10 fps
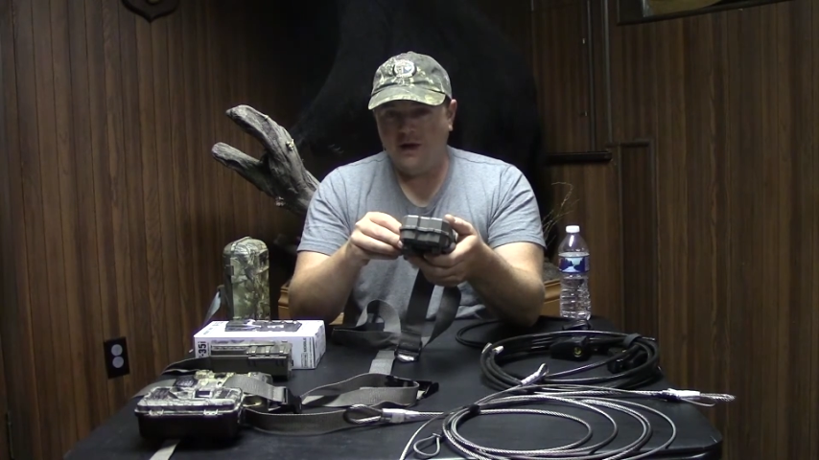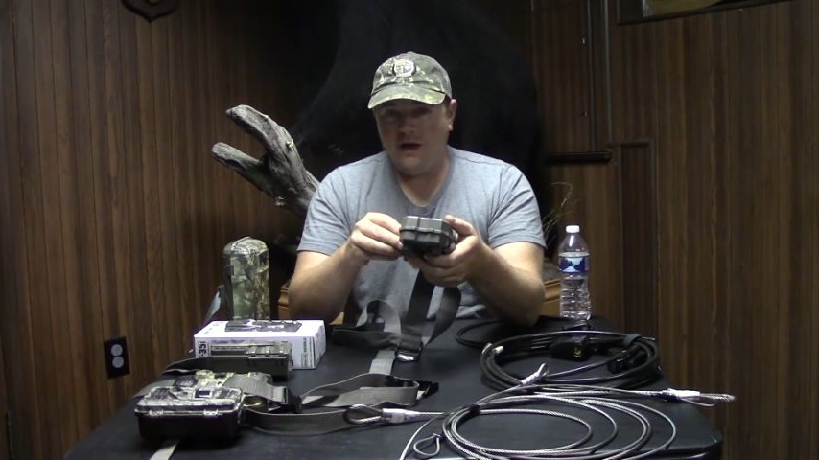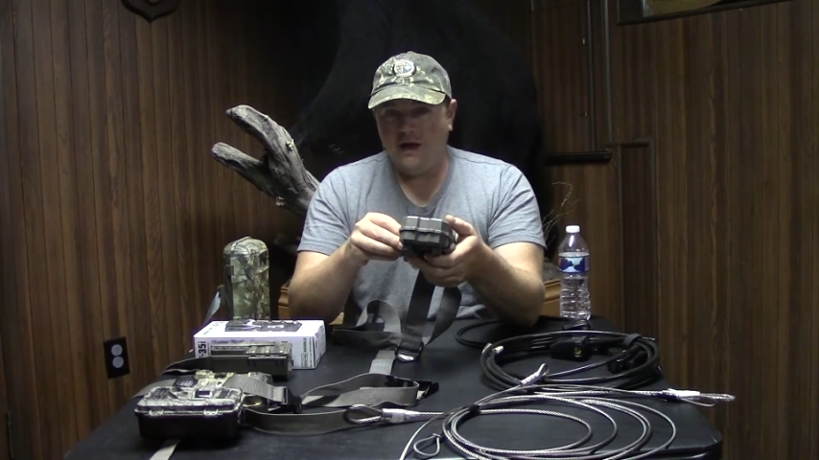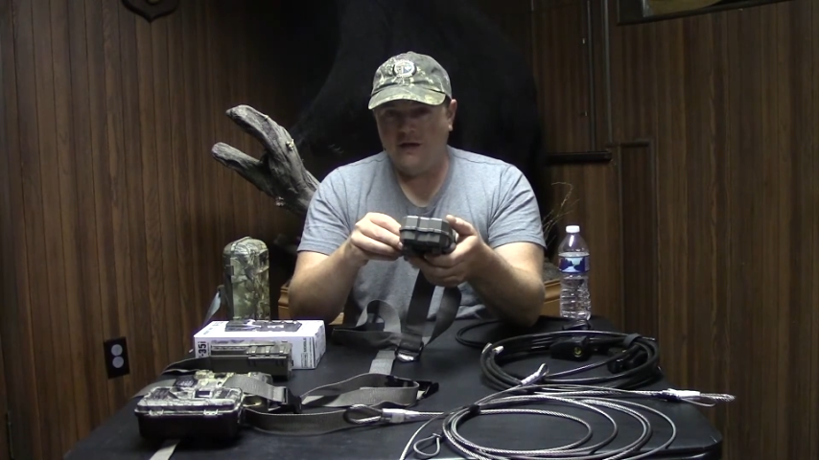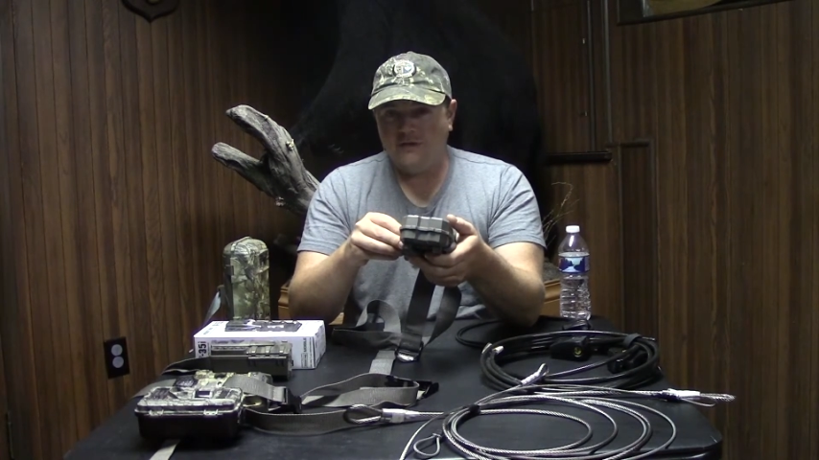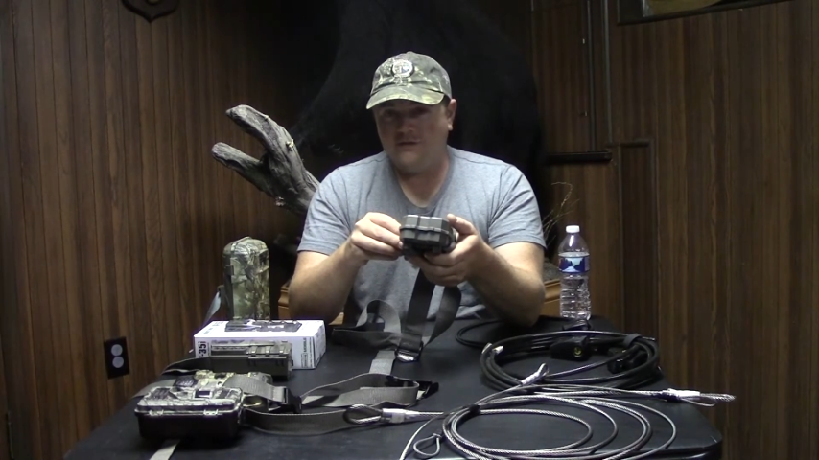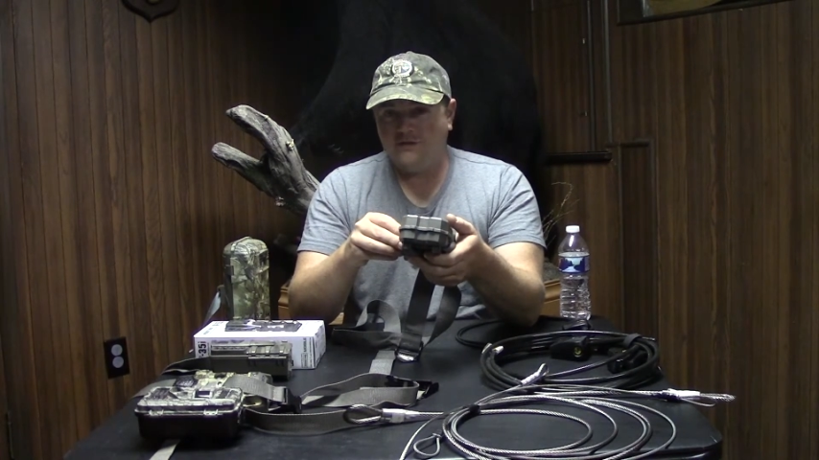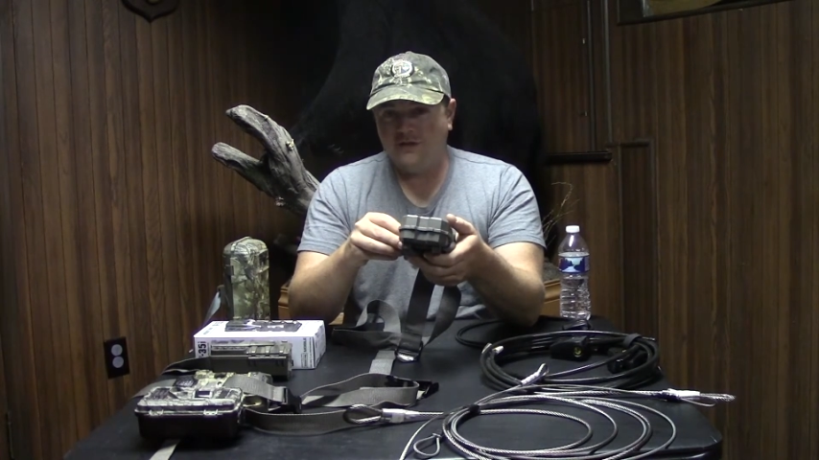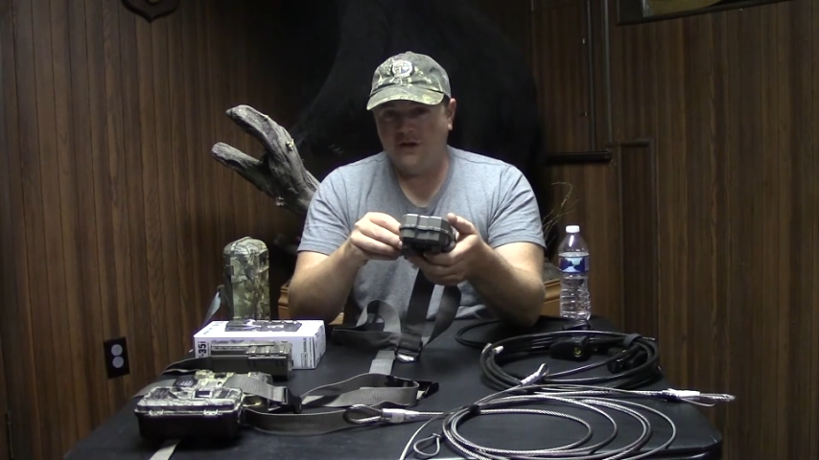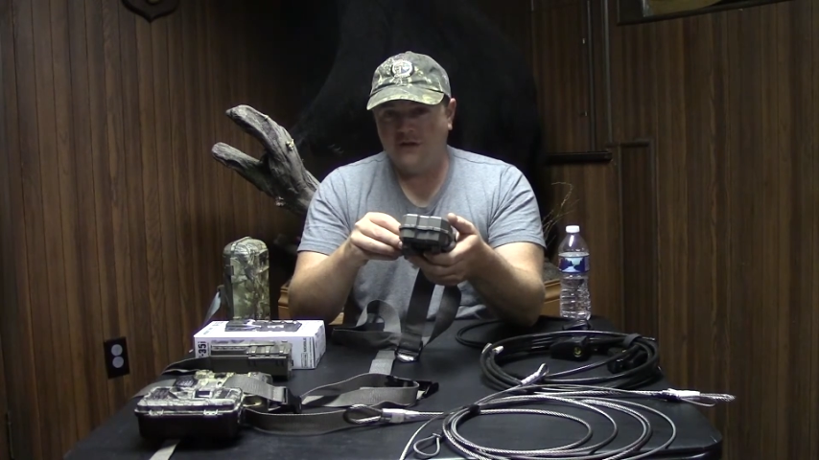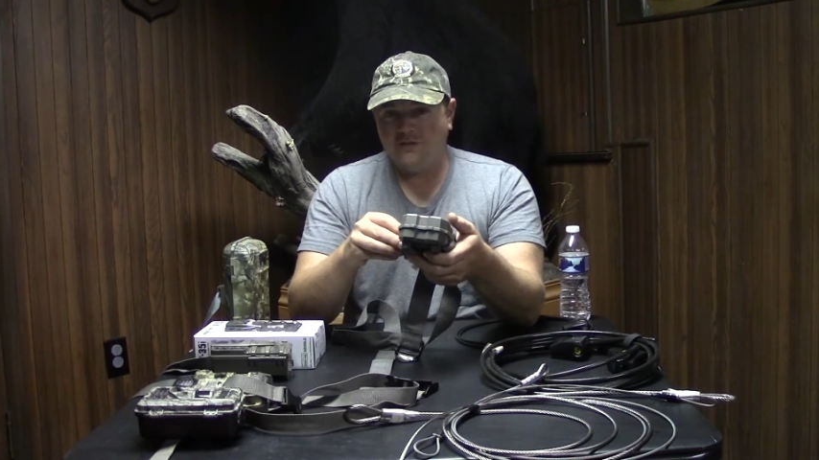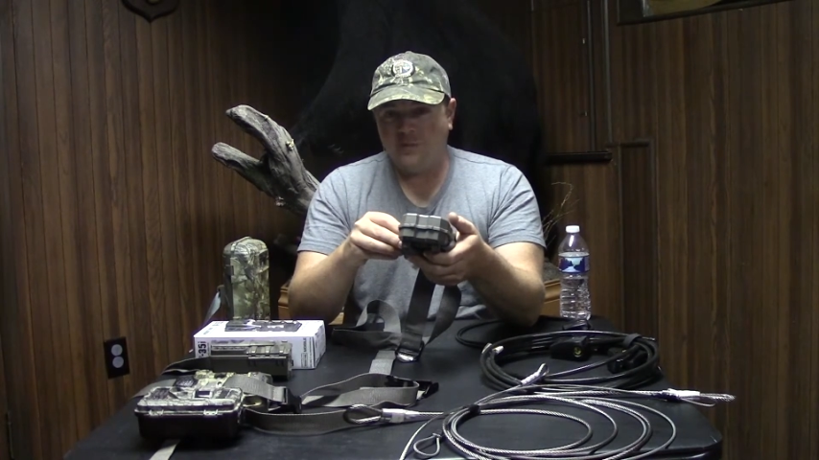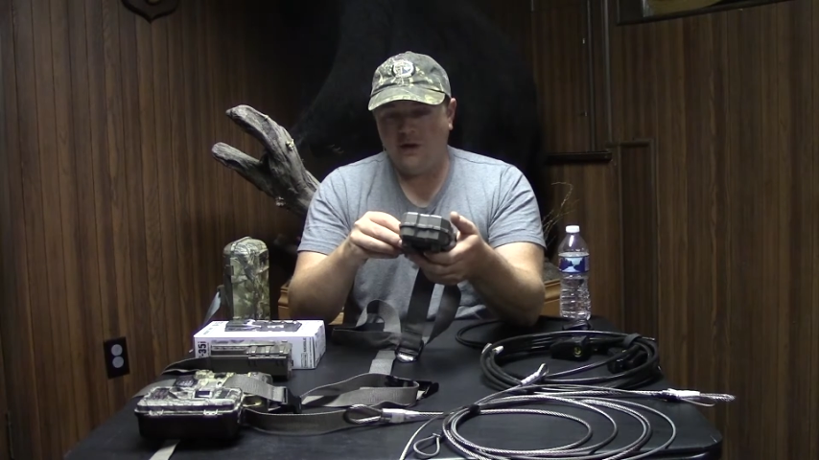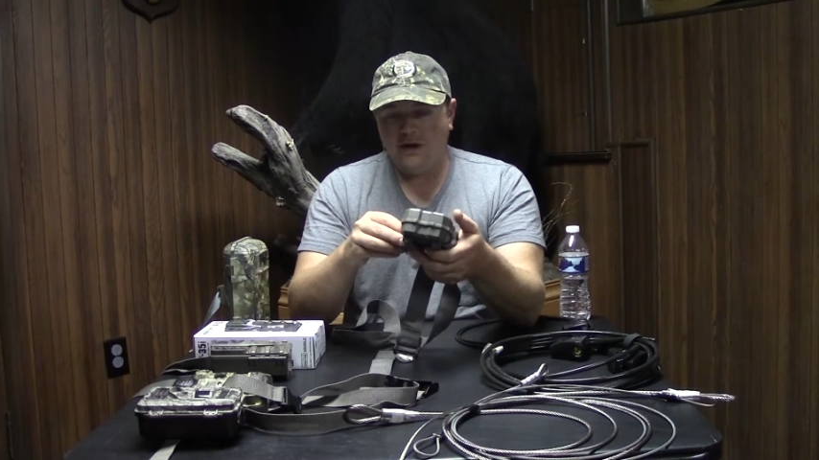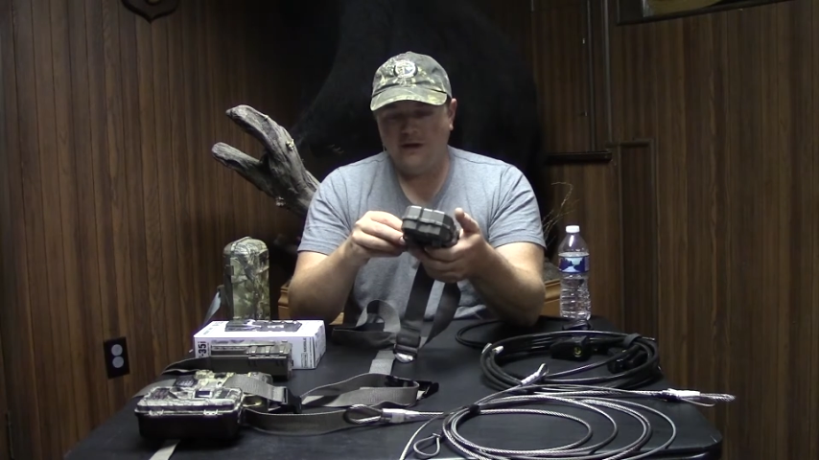wow, this is a hot
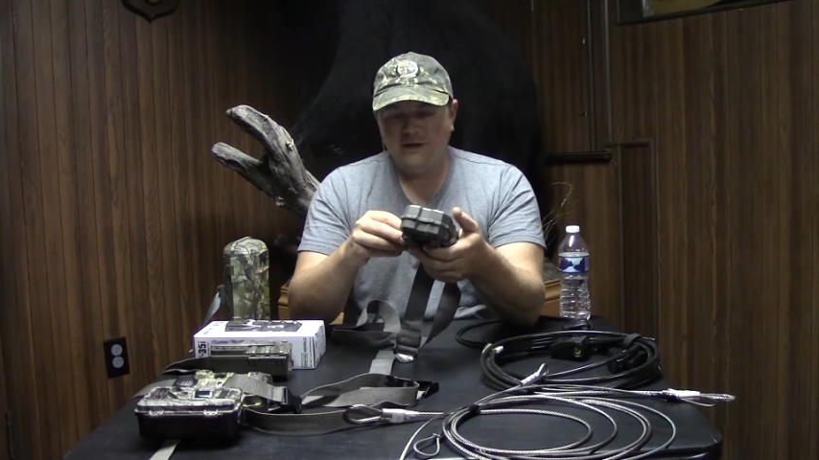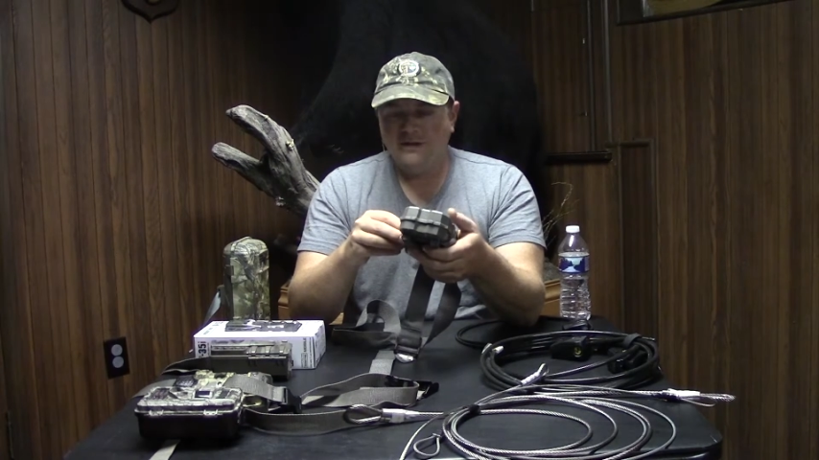spot.